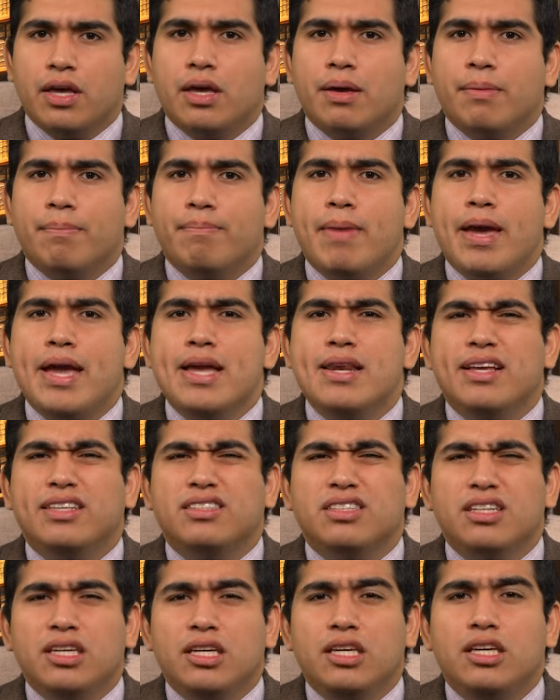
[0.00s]
made it
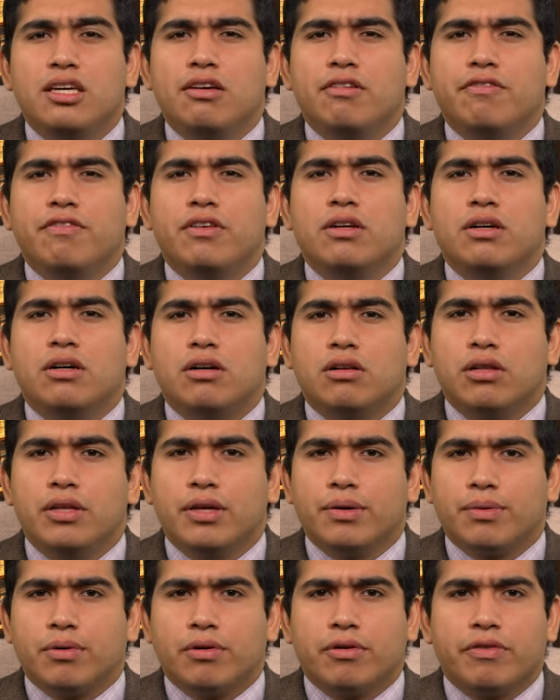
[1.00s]
even
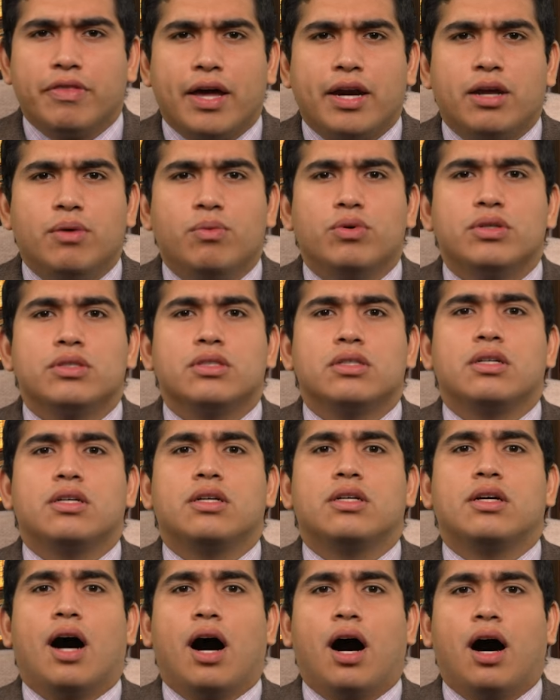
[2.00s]
clearer that it was
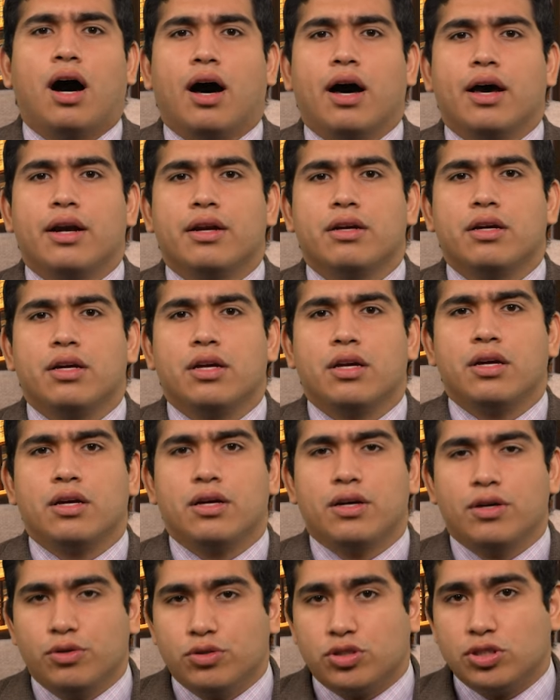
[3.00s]
God
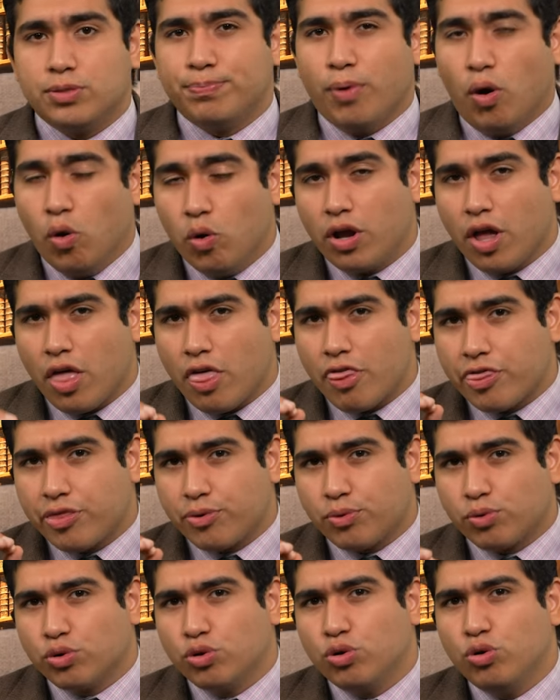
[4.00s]
who spoke
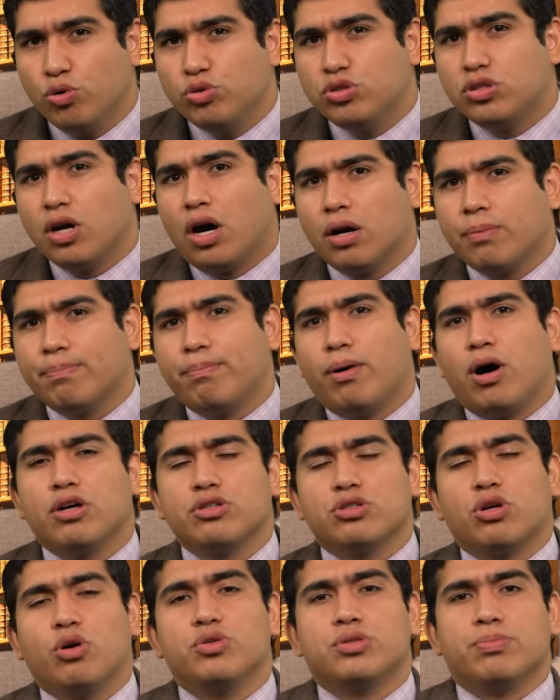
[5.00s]
through Don
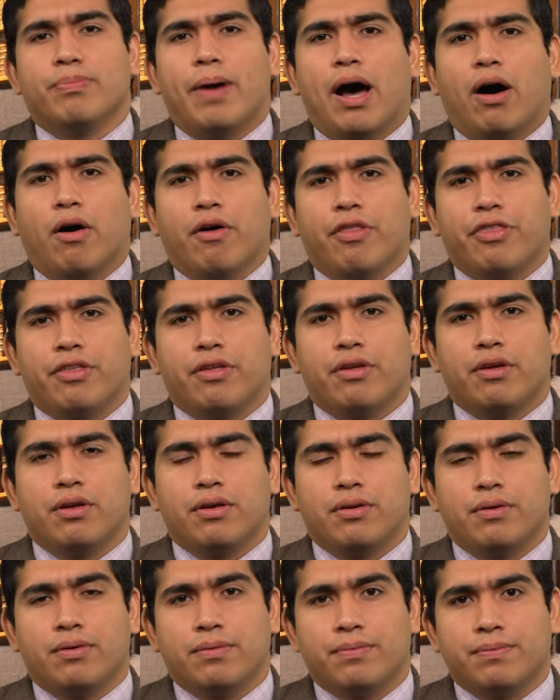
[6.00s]
Bosco's mouth.
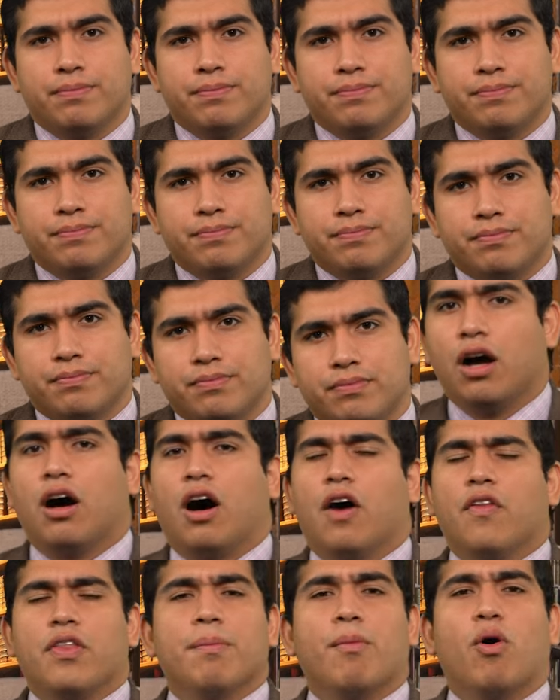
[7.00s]

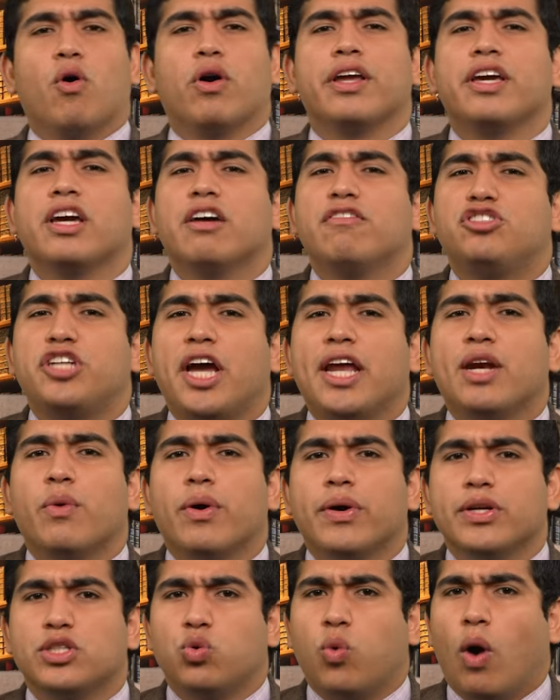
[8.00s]
On the morning of
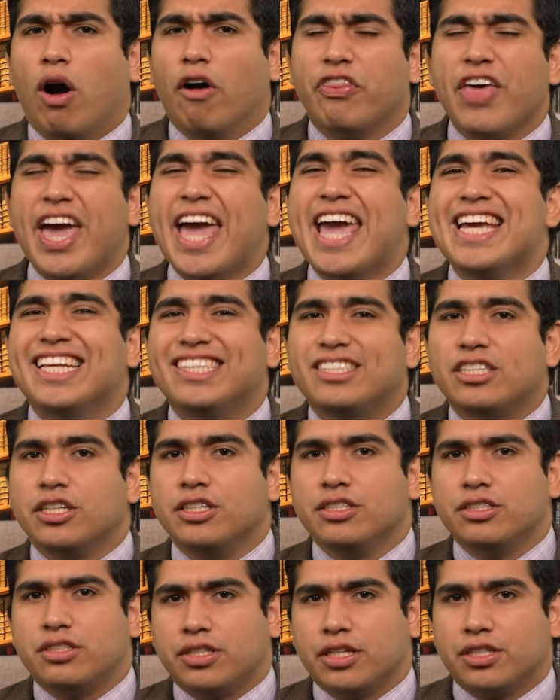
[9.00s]
January 12th,
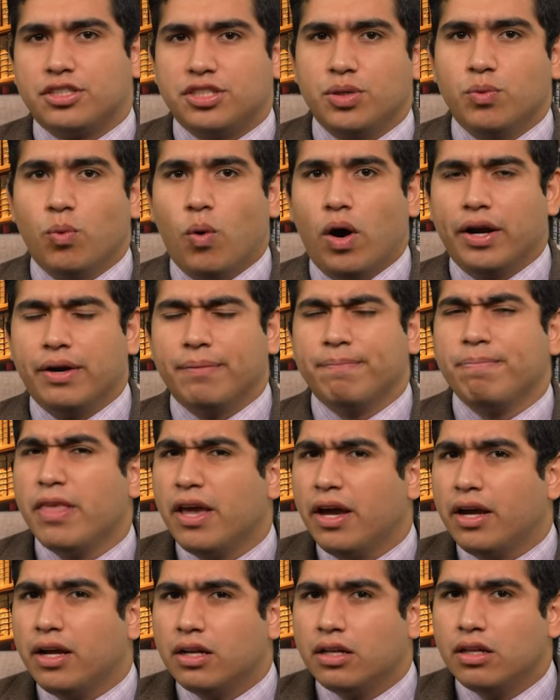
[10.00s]
1861,
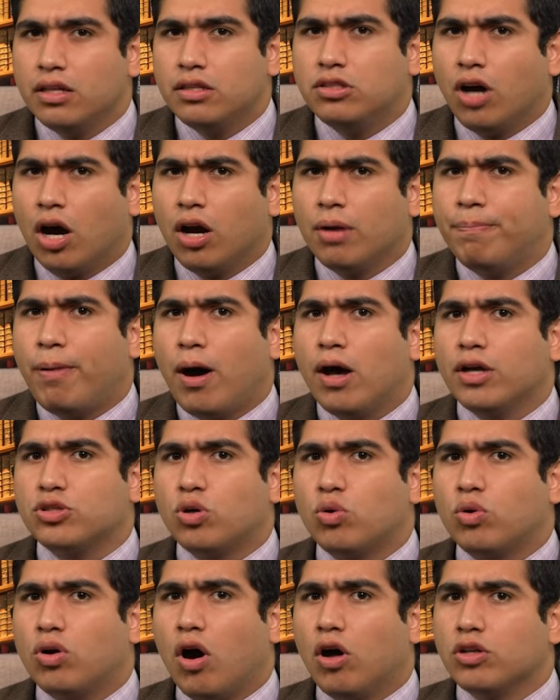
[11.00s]
Don
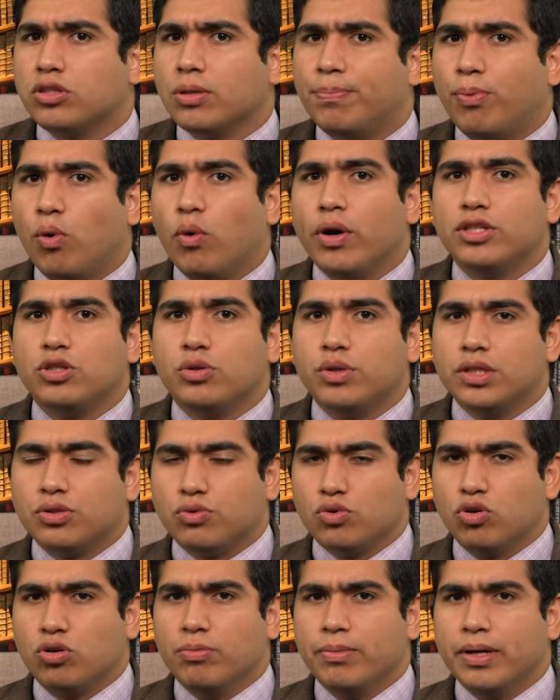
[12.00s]
Bosco called a boy to his
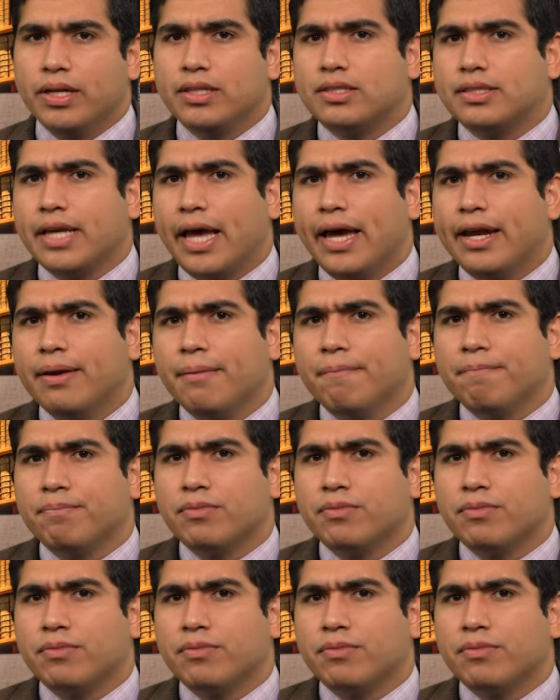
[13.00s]
room and said,